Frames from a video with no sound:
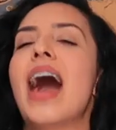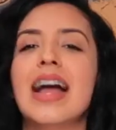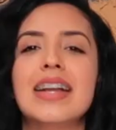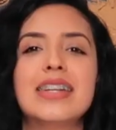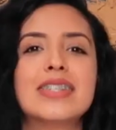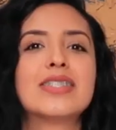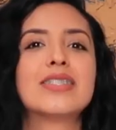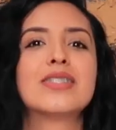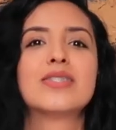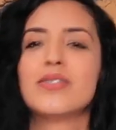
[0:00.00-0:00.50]
I
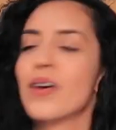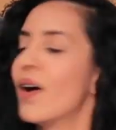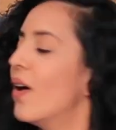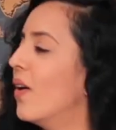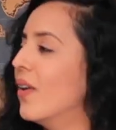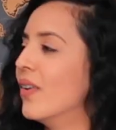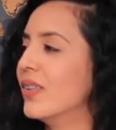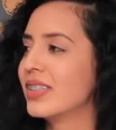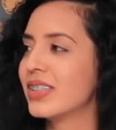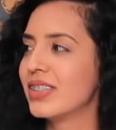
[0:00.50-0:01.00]
just
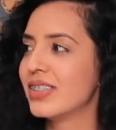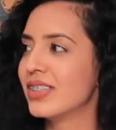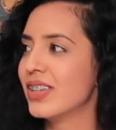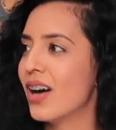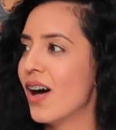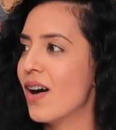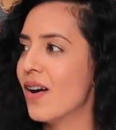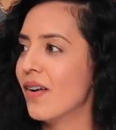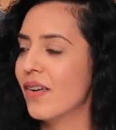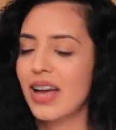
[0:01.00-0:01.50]
don't,
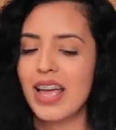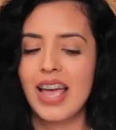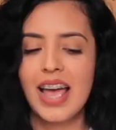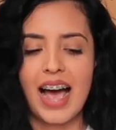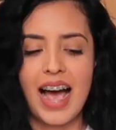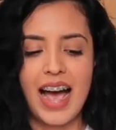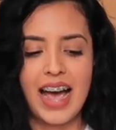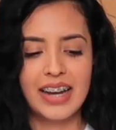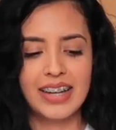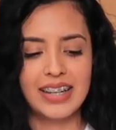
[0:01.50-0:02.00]
know.
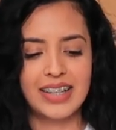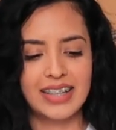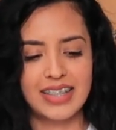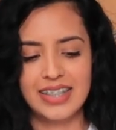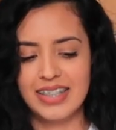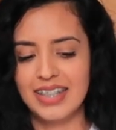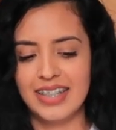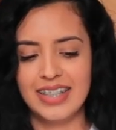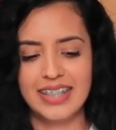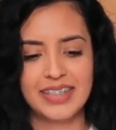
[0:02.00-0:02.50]
I,
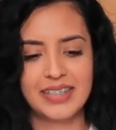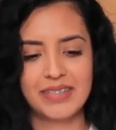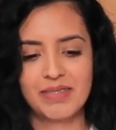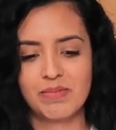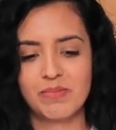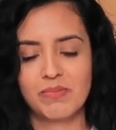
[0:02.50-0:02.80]
uh-uh.